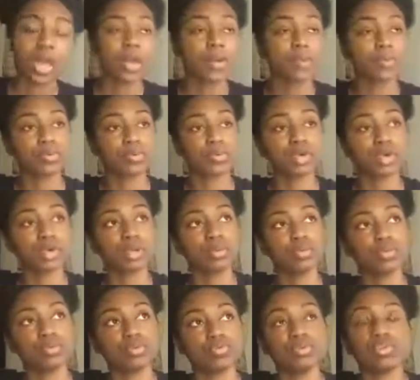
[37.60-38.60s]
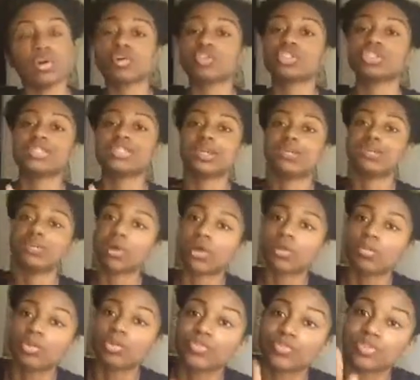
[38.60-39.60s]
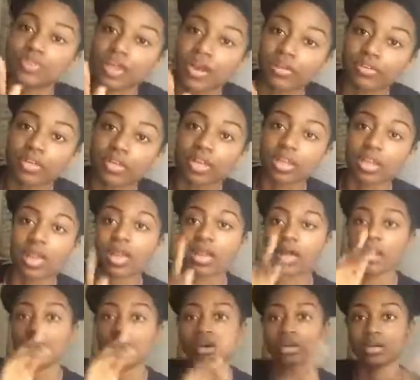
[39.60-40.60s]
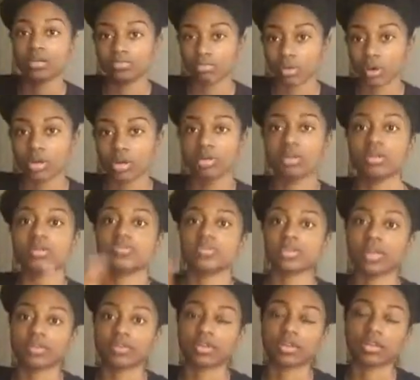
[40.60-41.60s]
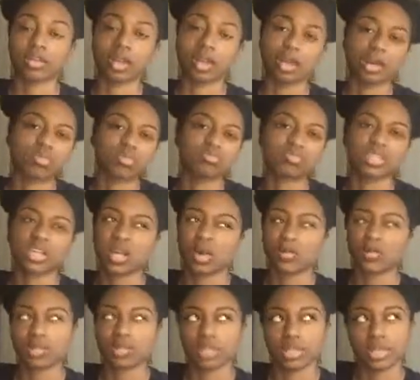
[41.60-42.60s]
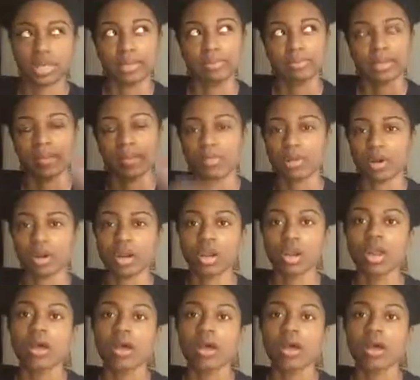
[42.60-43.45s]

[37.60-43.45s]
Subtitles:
And we were going to move, no, she said we were going to move to South Carolina, part of South Carolina. I don't think I want to name that part.